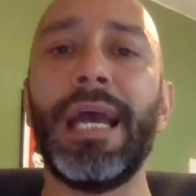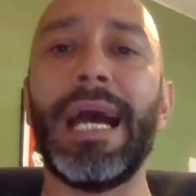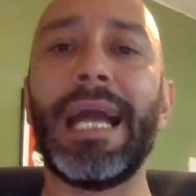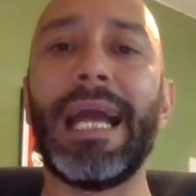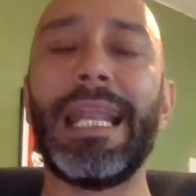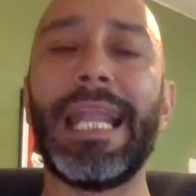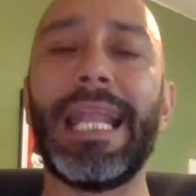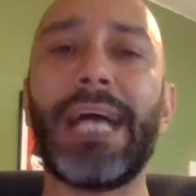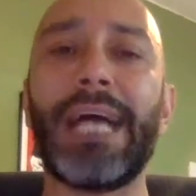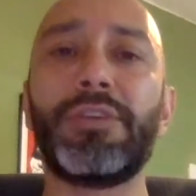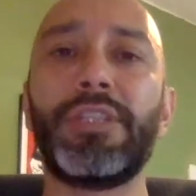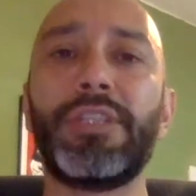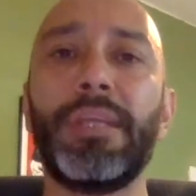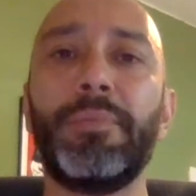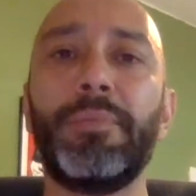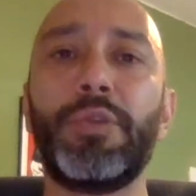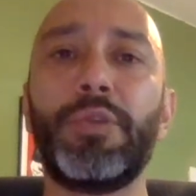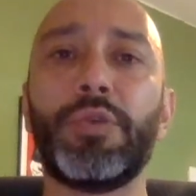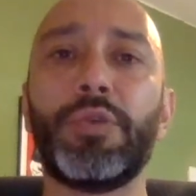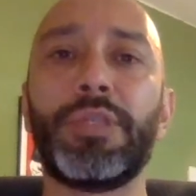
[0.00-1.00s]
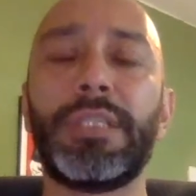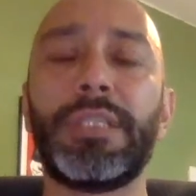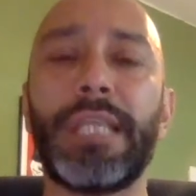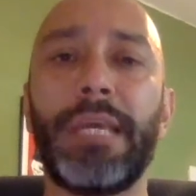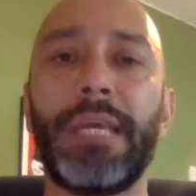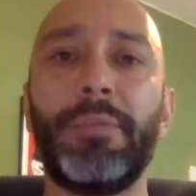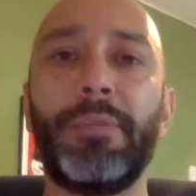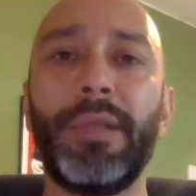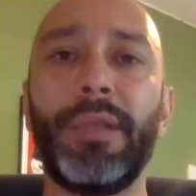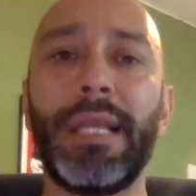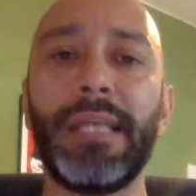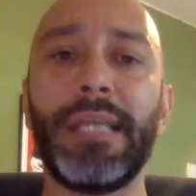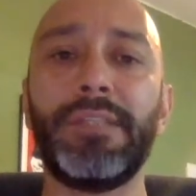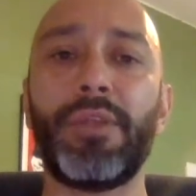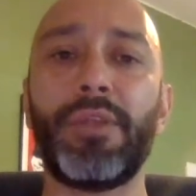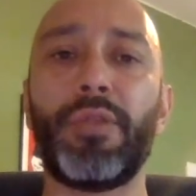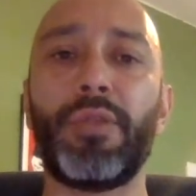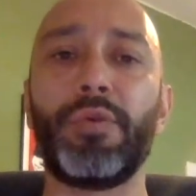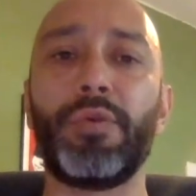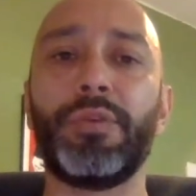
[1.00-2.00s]
allows them to
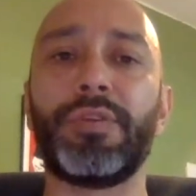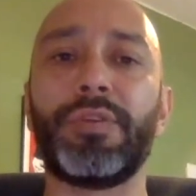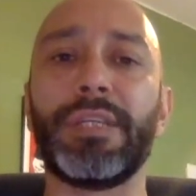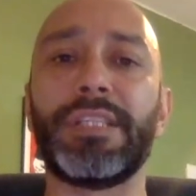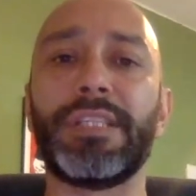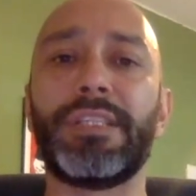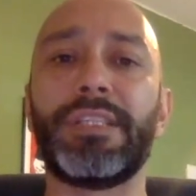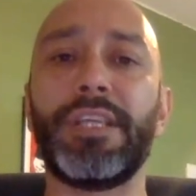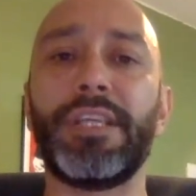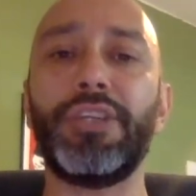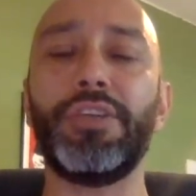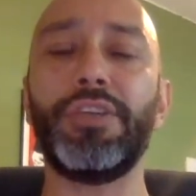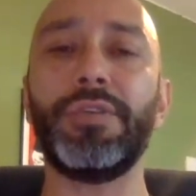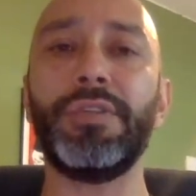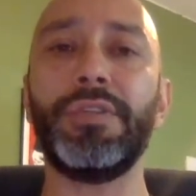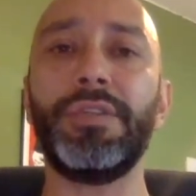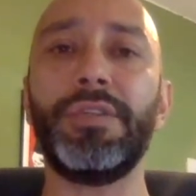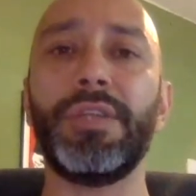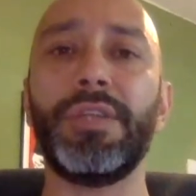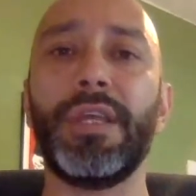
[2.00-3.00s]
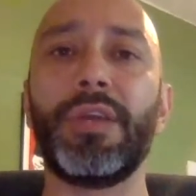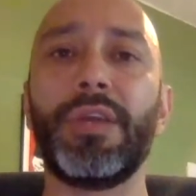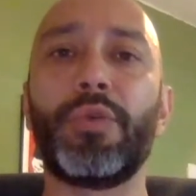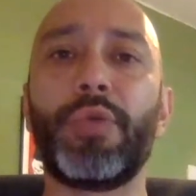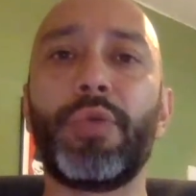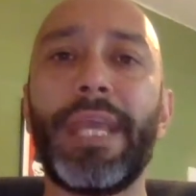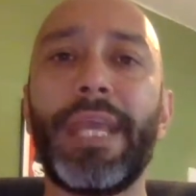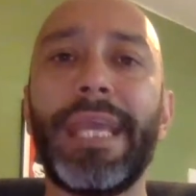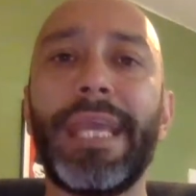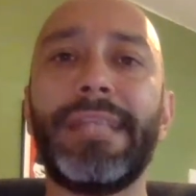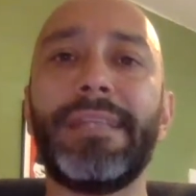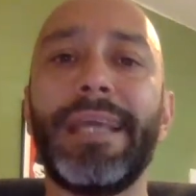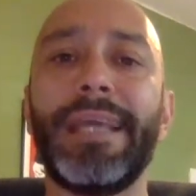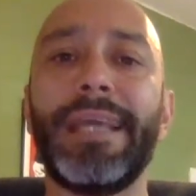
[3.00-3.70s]
stabilize through transitions, create